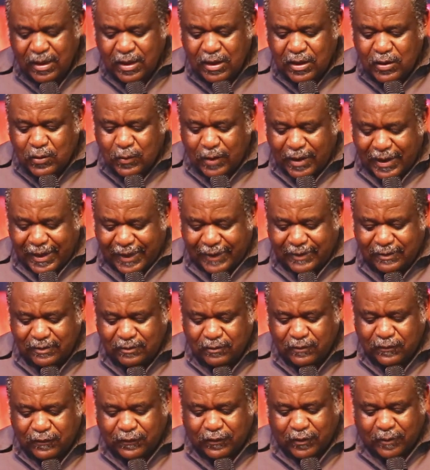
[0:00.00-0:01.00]
you learn
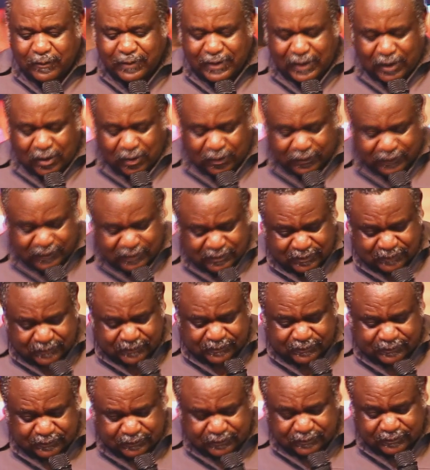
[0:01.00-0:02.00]
from the Lord.
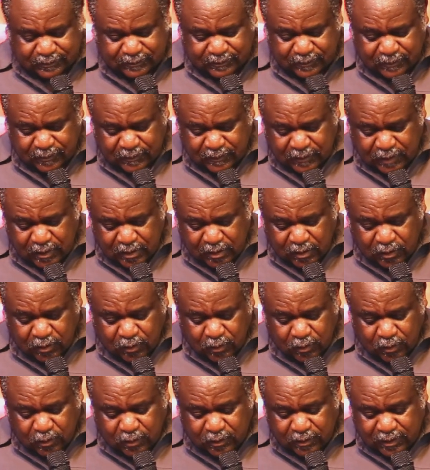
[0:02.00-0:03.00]

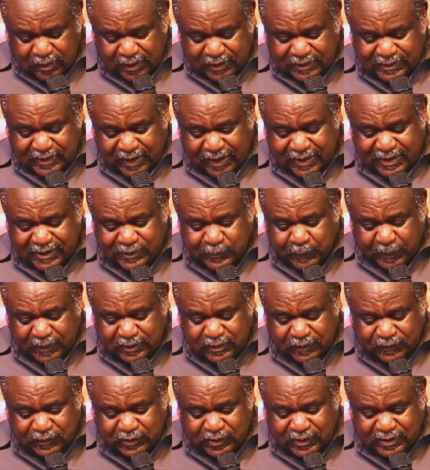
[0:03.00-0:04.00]
There is an
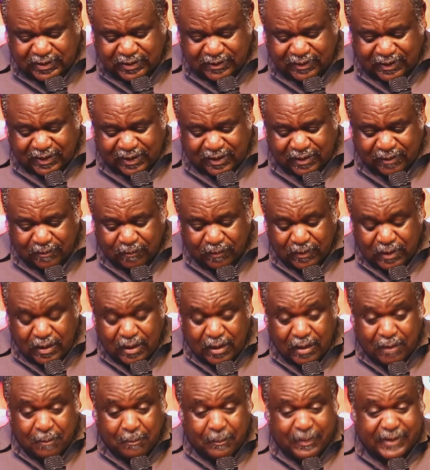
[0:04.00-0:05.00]
aspect of teaching there,
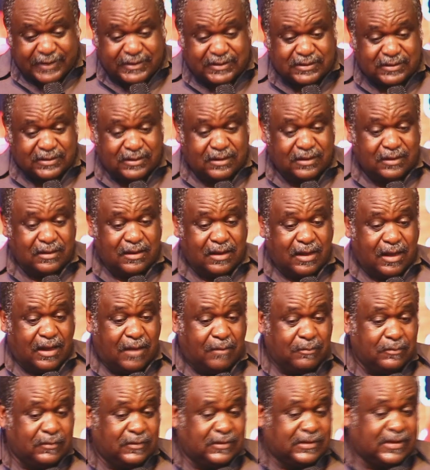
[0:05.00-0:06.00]
but
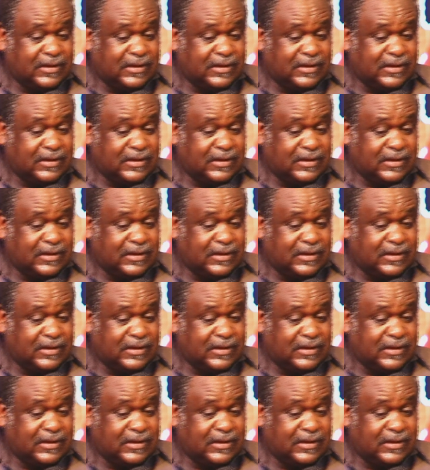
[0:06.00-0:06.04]
I'm